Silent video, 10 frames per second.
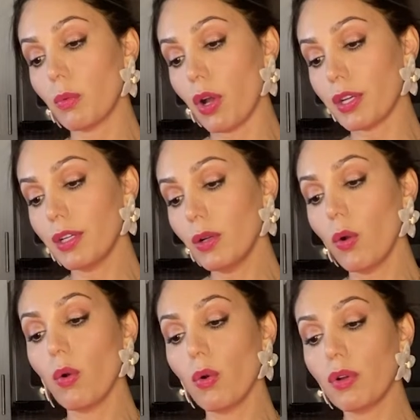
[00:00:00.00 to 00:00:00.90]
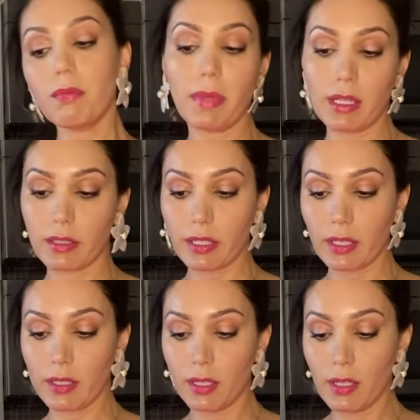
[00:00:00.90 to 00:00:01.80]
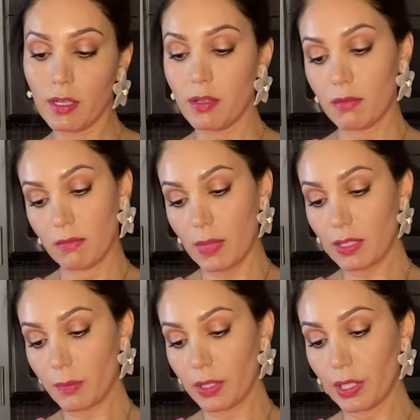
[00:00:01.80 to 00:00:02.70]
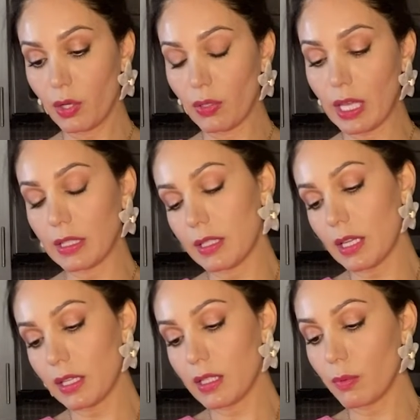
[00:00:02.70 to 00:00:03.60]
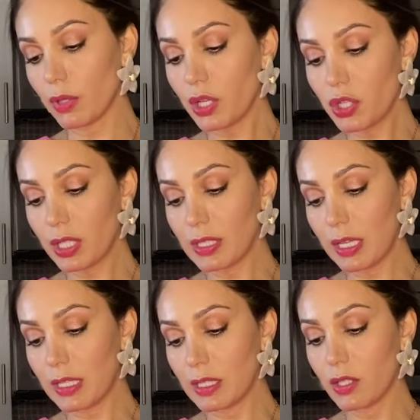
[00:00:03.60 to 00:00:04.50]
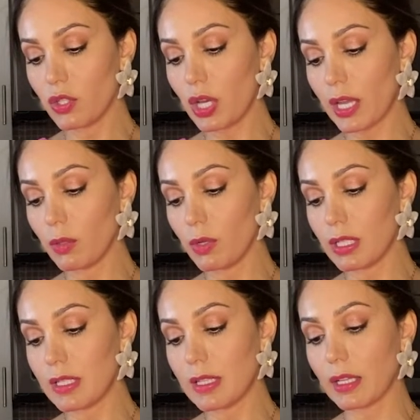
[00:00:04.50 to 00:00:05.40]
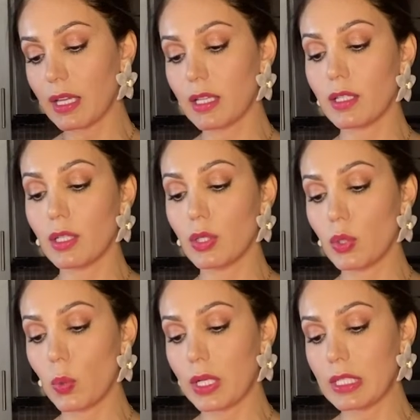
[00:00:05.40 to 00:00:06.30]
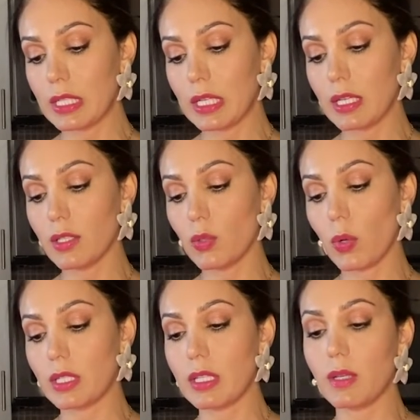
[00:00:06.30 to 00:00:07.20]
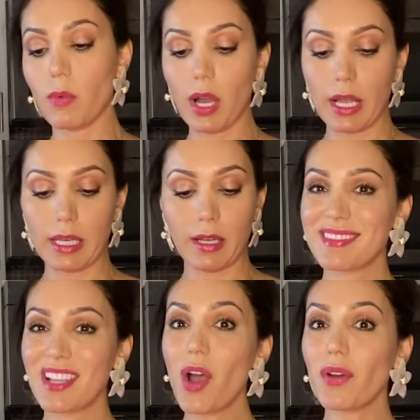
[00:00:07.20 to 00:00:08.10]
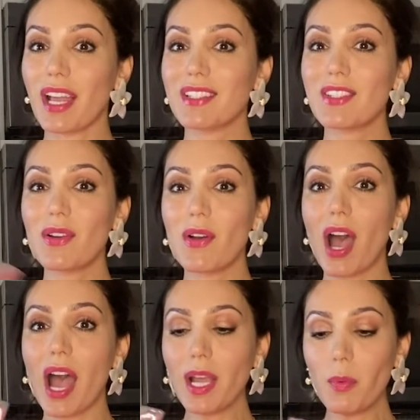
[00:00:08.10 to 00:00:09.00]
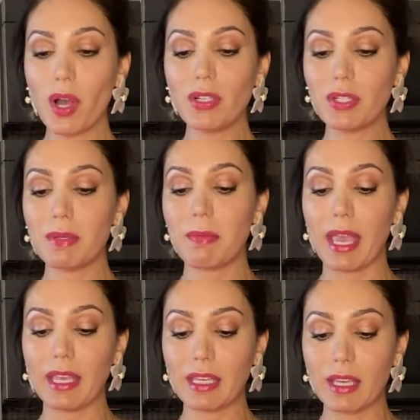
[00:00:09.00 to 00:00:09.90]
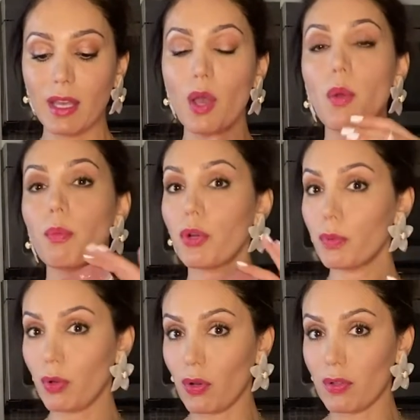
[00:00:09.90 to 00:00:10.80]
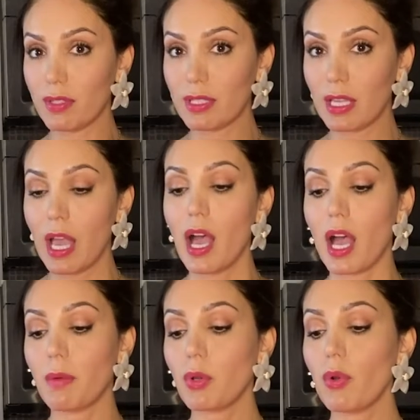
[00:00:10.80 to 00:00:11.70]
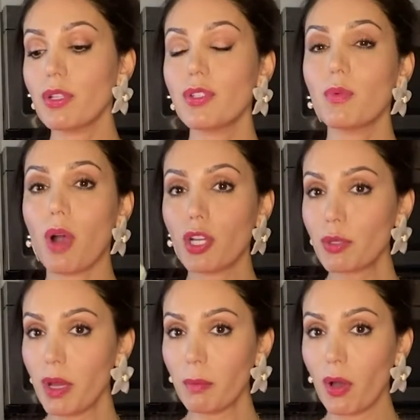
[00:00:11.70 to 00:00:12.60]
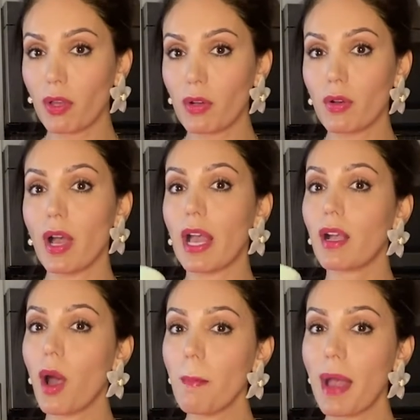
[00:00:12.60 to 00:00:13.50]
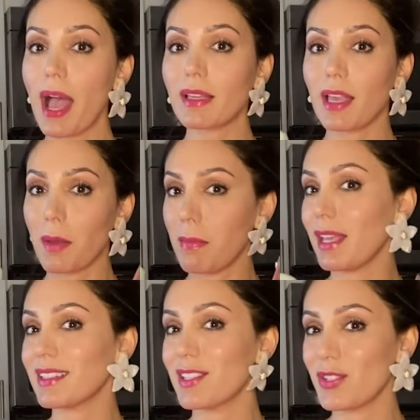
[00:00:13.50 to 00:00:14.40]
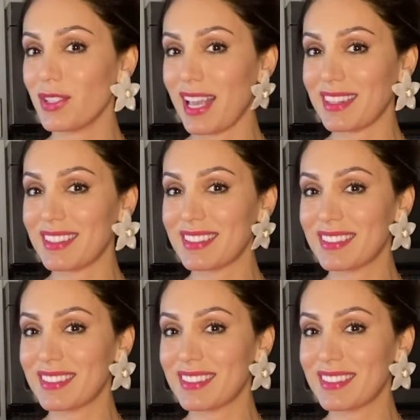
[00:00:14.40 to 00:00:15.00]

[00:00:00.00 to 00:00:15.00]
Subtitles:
water or milk. That's pretty good. And there's an expiration date, January 2nd, 2021. All right, so I want to make purples. I'm going to wash my bottle and come back and make this together.